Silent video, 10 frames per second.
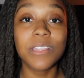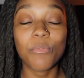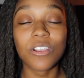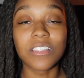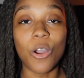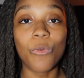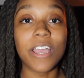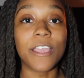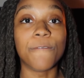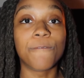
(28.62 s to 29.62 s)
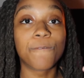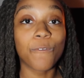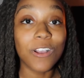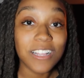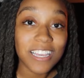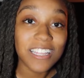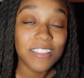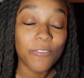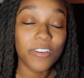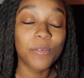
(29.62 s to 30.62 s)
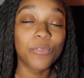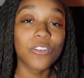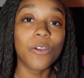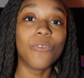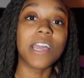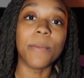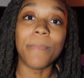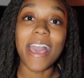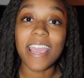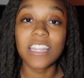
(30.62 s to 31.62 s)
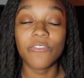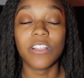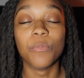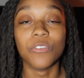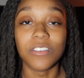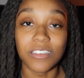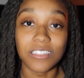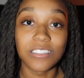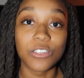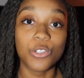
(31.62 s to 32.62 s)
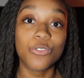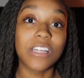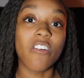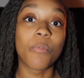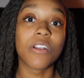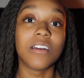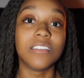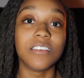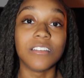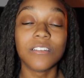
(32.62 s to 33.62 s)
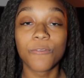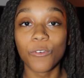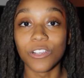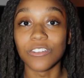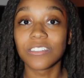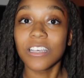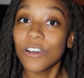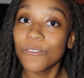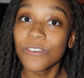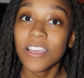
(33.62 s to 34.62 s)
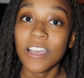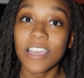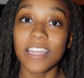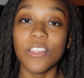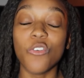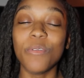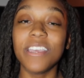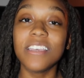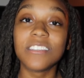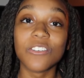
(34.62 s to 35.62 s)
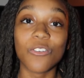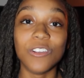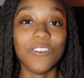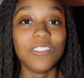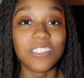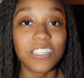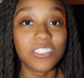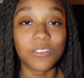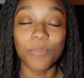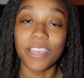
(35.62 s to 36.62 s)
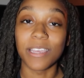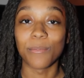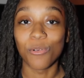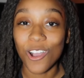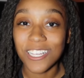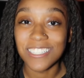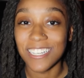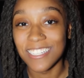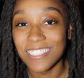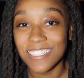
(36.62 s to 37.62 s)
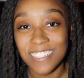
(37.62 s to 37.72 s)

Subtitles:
going to break down what a front-end developer and what a back-end developer does so you can have a better idea for yourself, and it'll be easier on your decision-making process.